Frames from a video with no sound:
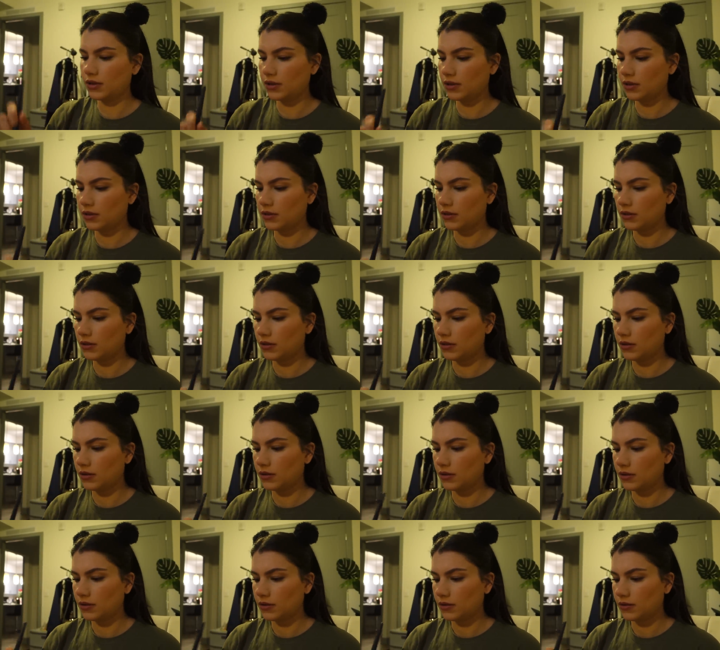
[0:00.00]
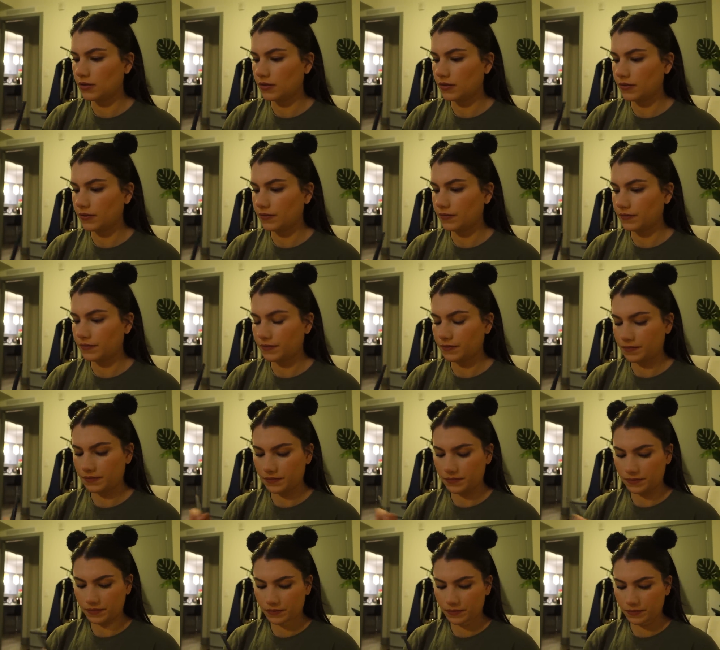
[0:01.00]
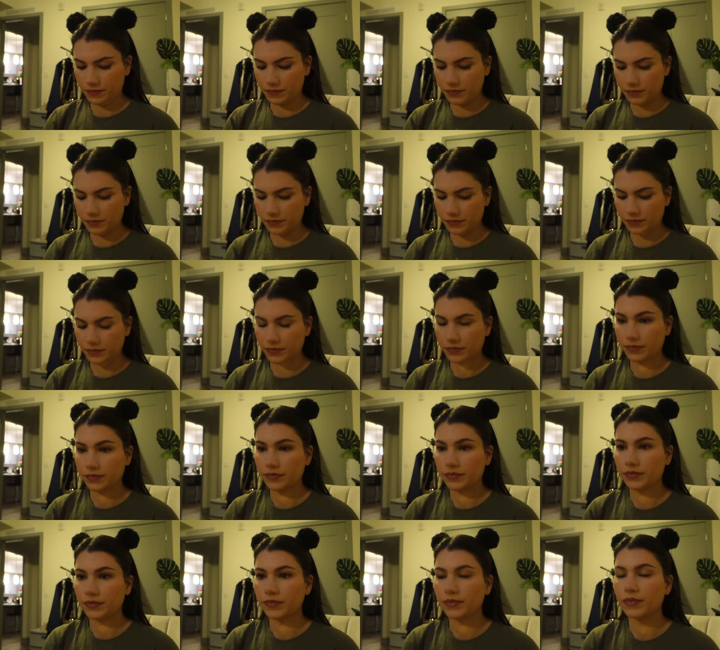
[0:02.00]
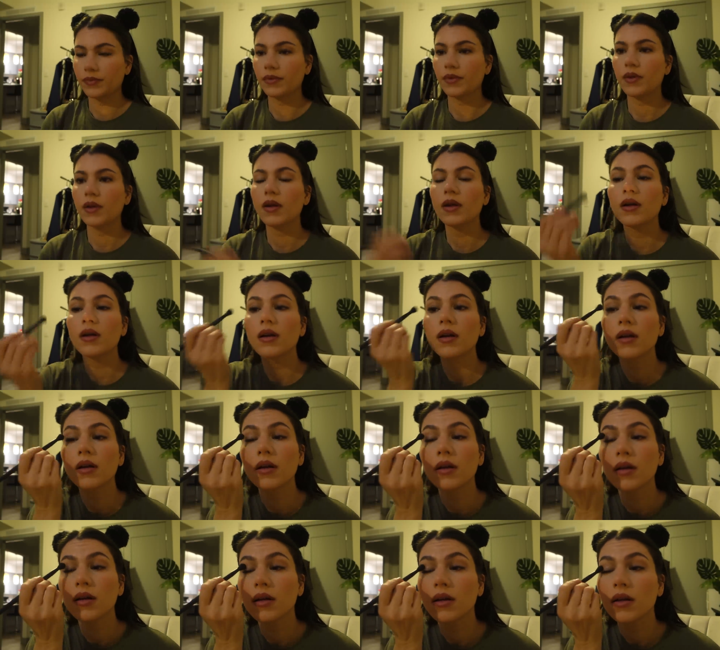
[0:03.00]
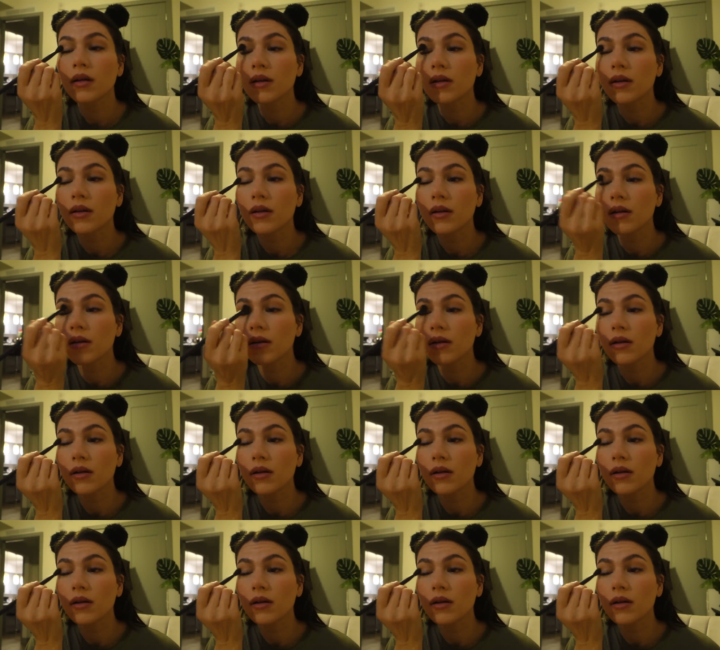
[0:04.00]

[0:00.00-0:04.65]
No one is speaking in this clip.